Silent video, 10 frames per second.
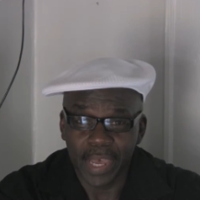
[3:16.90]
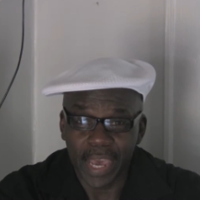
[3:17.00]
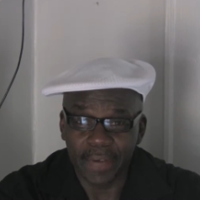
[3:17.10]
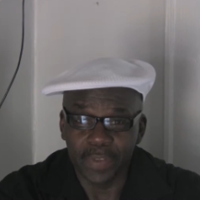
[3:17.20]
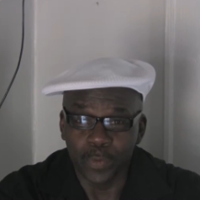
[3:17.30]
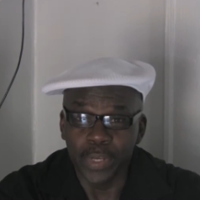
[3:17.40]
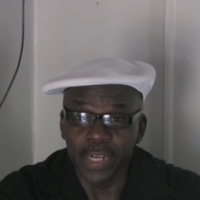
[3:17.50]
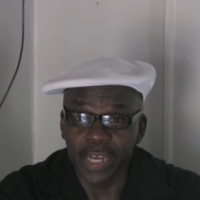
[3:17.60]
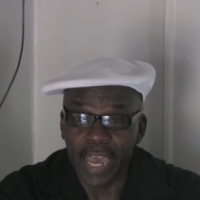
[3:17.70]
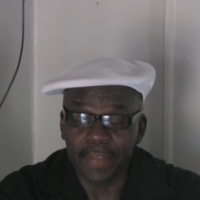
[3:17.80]
after we
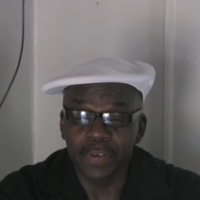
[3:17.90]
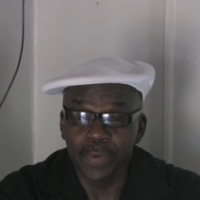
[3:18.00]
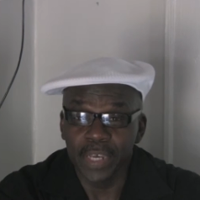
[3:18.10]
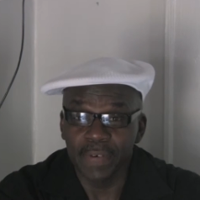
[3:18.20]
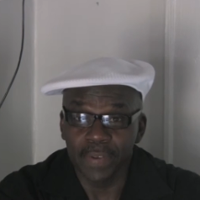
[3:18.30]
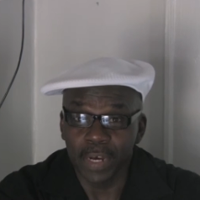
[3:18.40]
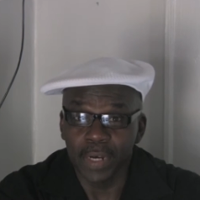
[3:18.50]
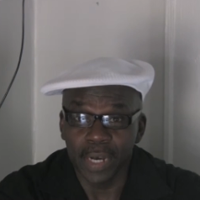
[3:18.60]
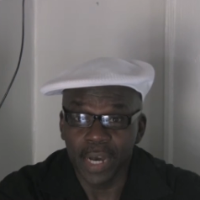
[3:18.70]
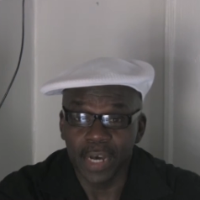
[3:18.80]
have
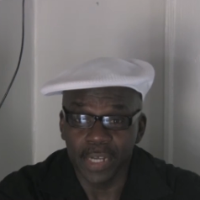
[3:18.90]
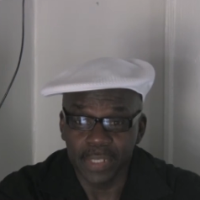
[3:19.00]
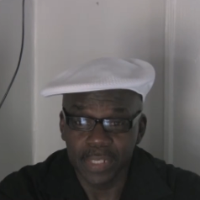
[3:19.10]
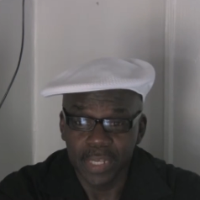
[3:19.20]
long gone.